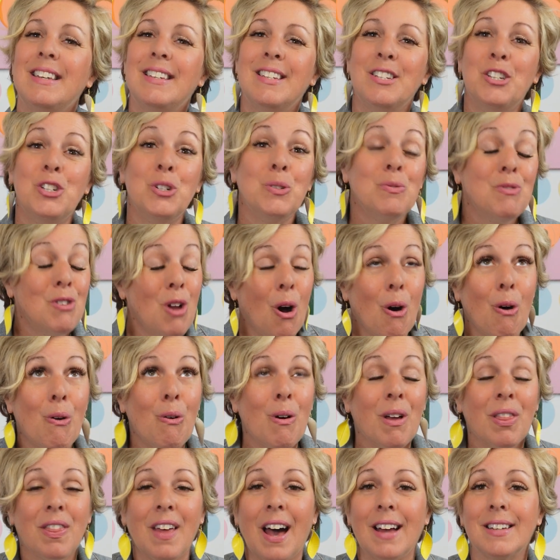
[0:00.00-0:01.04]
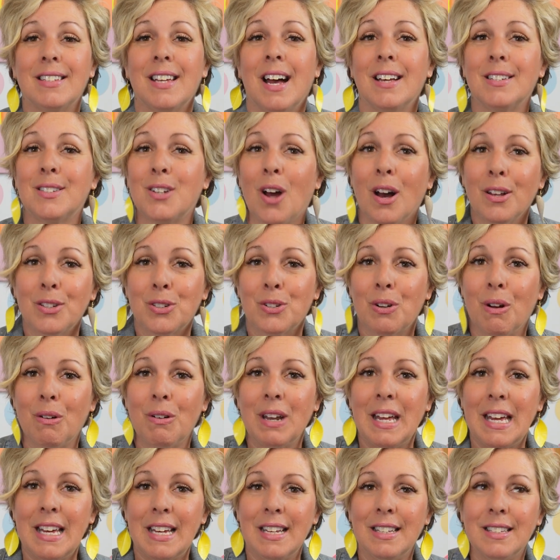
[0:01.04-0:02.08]
Did you know that testosterone
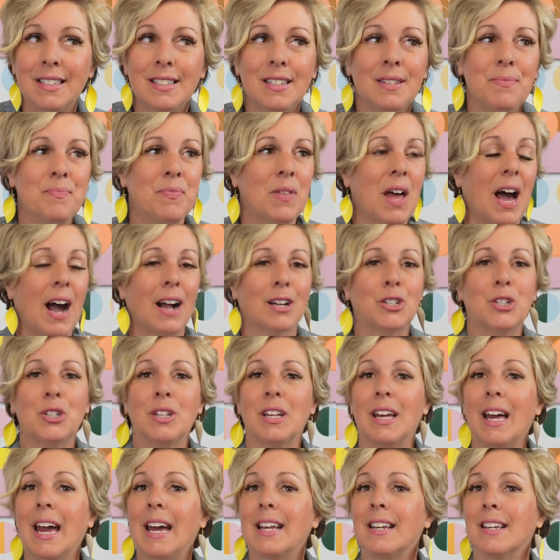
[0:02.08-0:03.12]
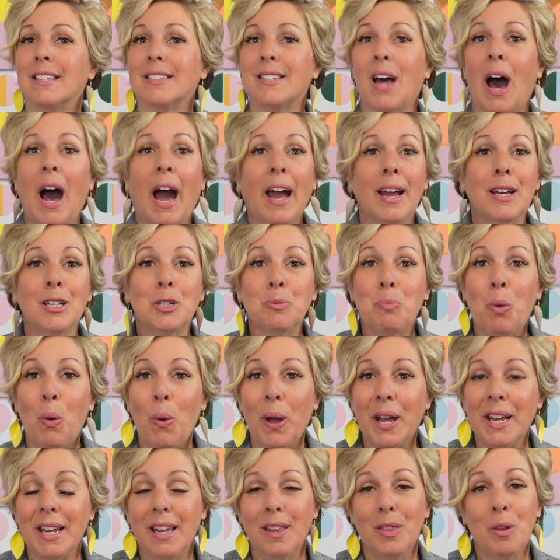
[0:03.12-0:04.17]
is actually at its highest
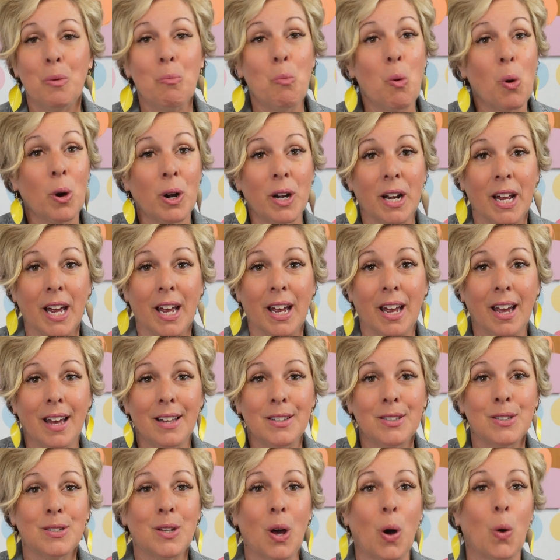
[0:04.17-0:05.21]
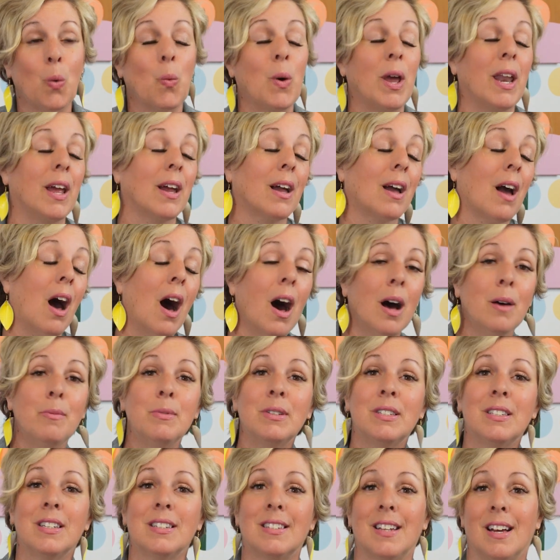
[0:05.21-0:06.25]
point in the morning? And so when it
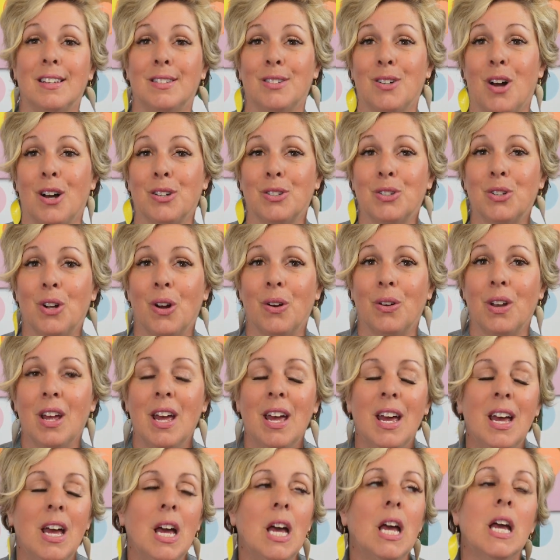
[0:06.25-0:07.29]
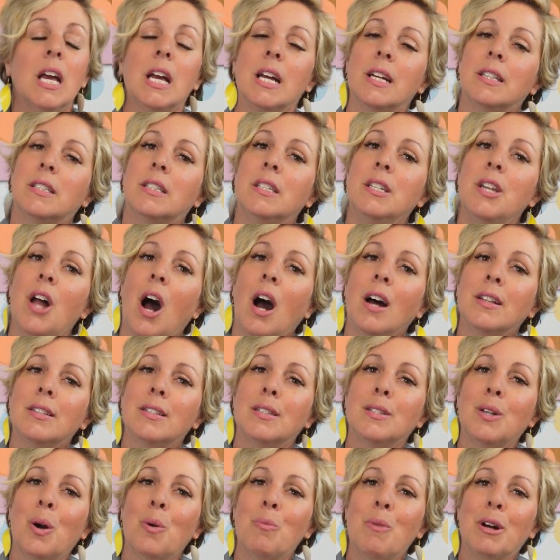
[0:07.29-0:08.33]
comes to testosterone, it's not
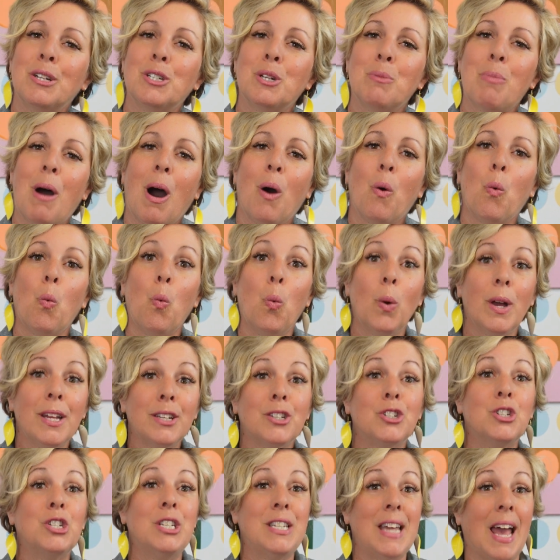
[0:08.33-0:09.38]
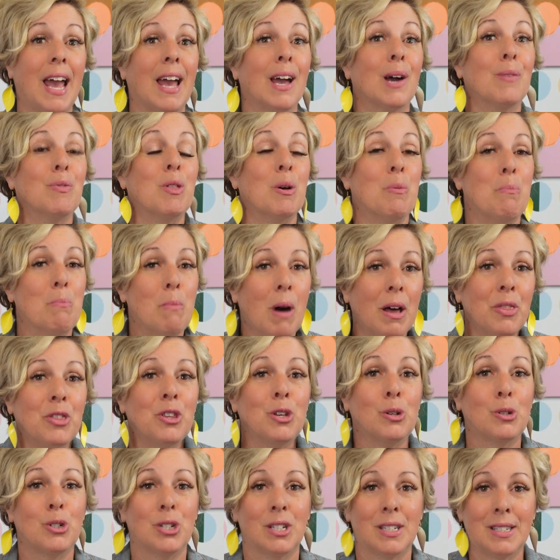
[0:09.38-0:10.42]
so much about which day of the month
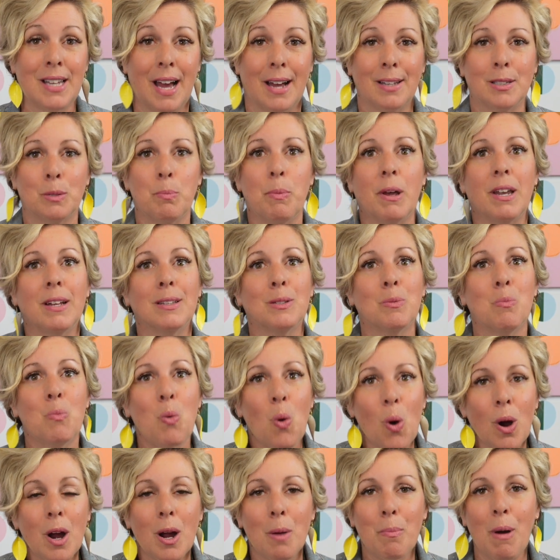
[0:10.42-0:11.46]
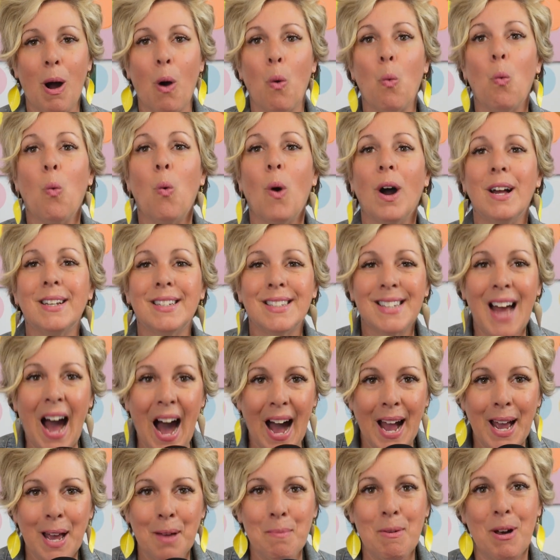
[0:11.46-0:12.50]
you should test, but it's more about what
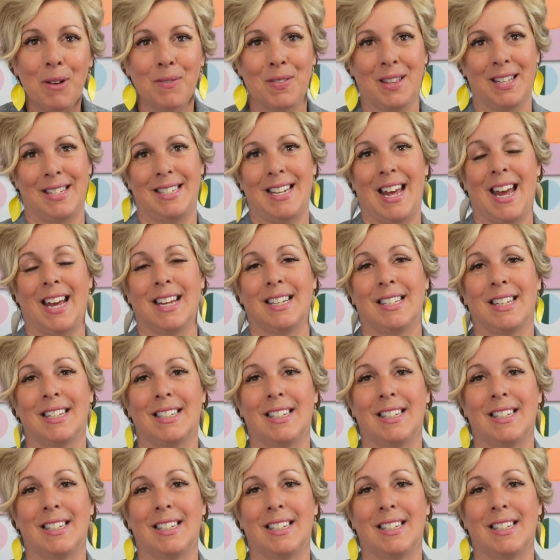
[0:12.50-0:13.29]
time of the day to